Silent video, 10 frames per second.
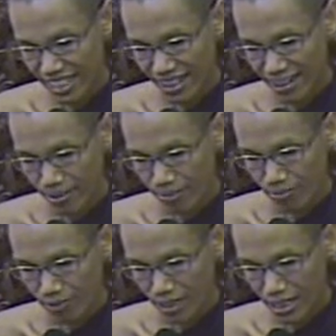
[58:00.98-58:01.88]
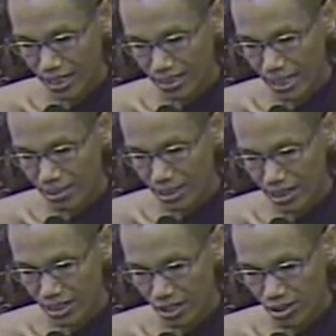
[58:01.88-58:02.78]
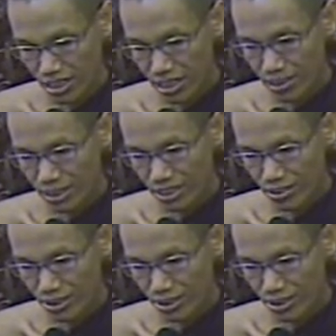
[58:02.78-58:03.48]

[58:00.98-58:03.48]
ten except the receiving